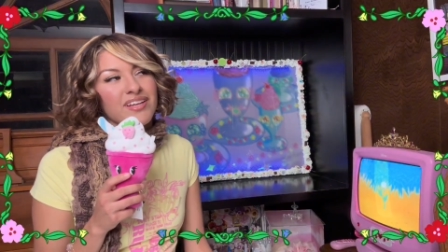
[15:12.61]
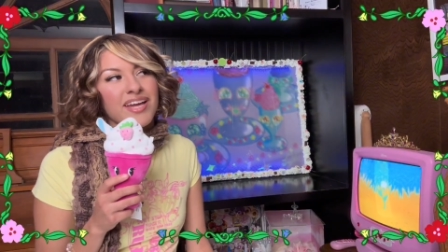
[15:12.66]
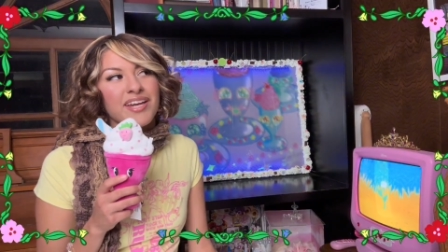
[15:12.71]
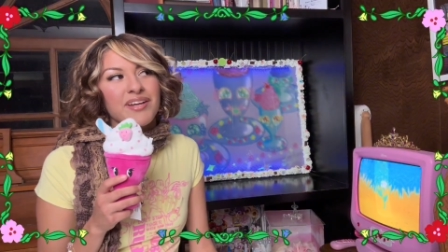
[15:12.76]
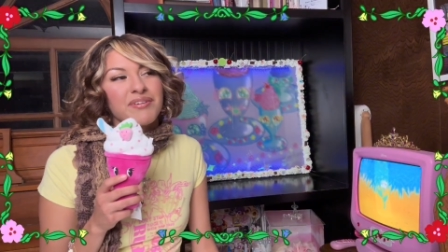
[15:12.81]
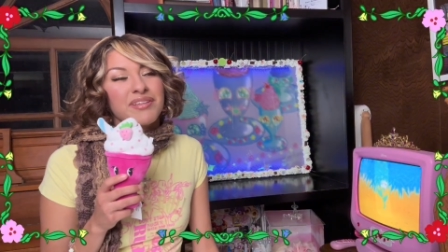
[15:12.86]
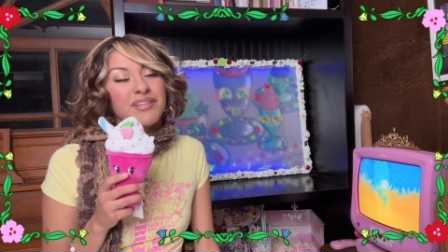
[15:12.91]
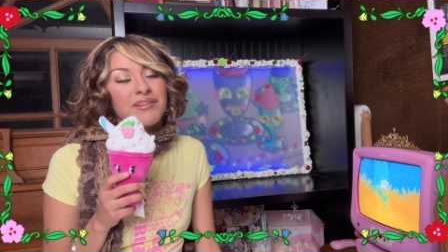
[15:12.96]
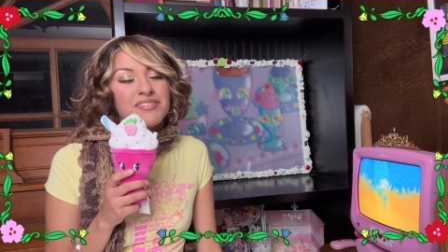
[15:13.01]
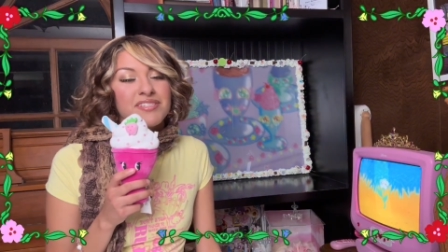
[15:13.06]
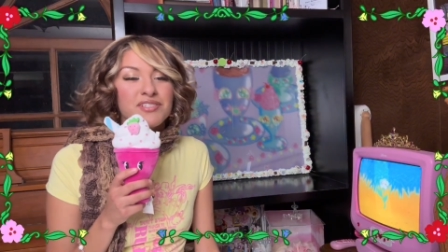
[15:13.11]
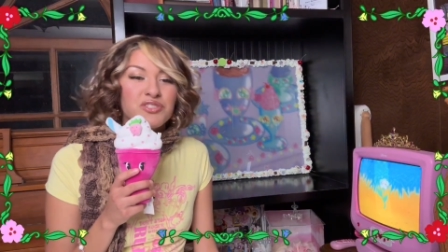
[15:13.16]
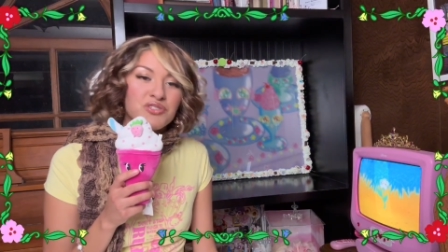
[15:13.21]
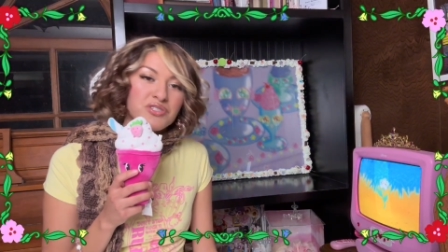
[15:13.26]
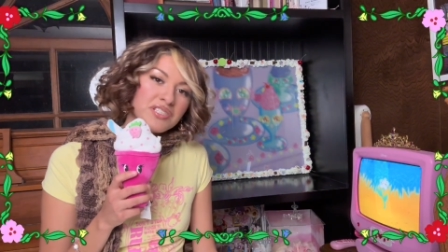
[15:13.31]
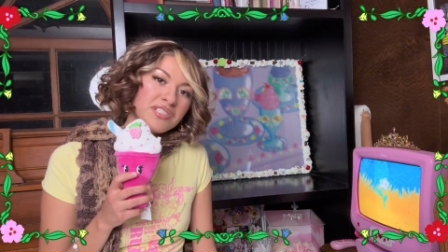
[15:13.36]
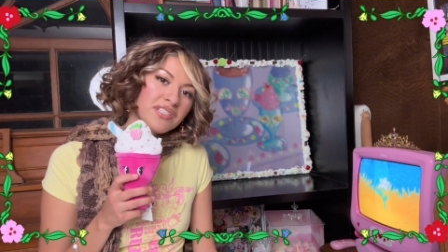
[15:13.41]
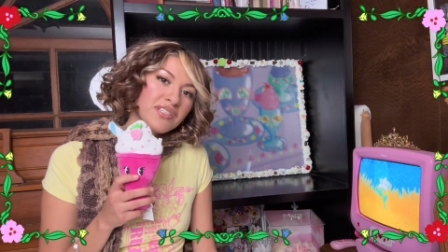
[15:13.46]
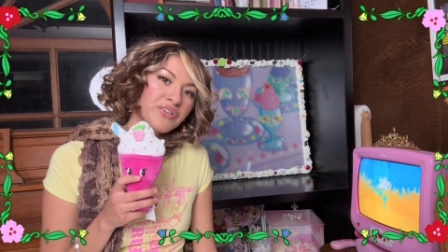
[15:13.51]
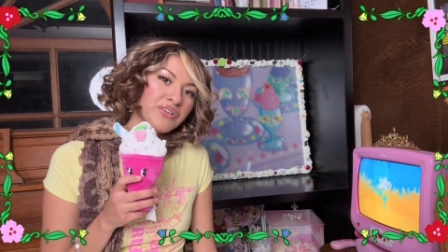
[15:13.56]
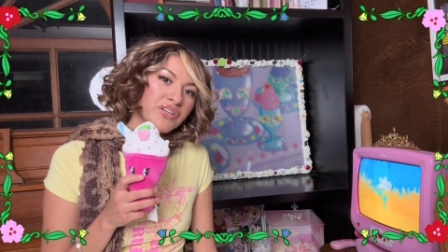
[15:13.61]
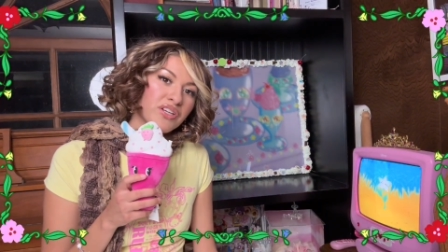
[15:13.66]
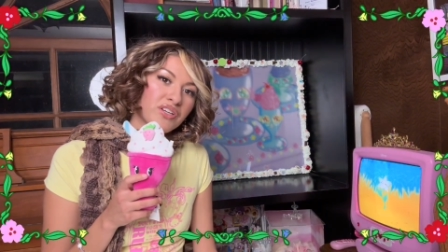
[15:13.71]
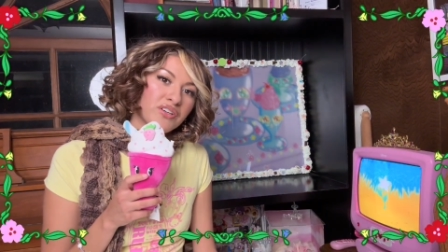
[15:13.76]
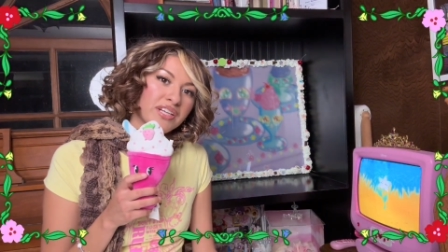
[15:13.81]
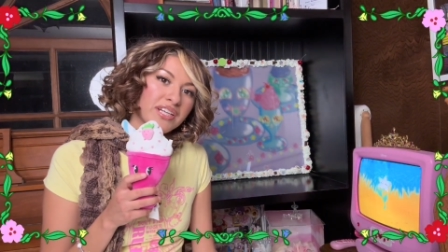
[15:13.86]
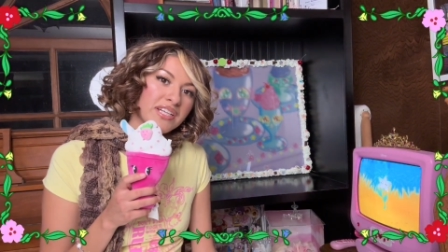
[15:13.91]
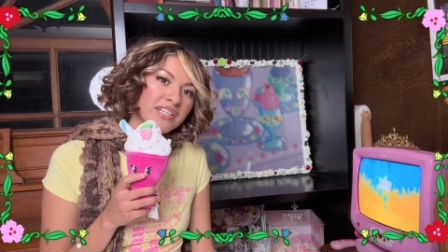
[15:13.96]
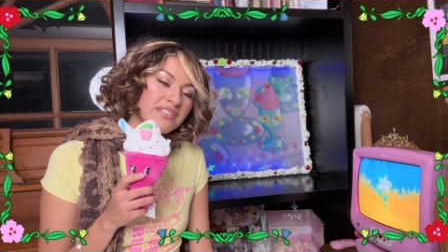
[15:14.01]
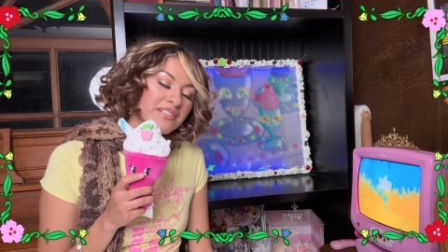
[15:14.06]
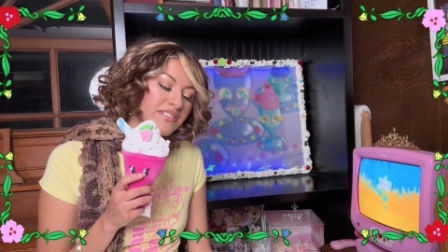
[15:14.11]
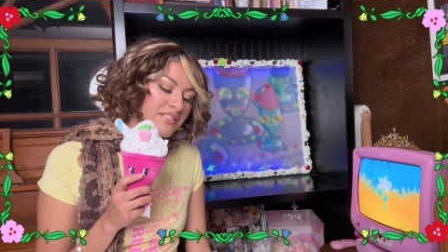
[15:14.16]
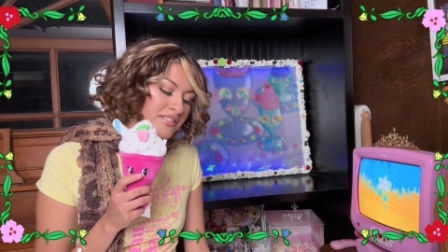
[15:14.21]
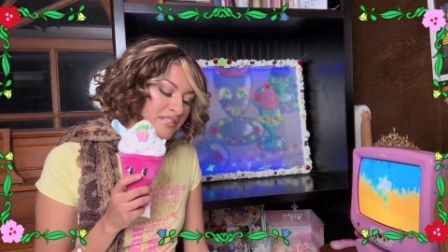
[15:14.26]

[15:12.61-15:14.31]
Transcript: Anyone that was interested or curious.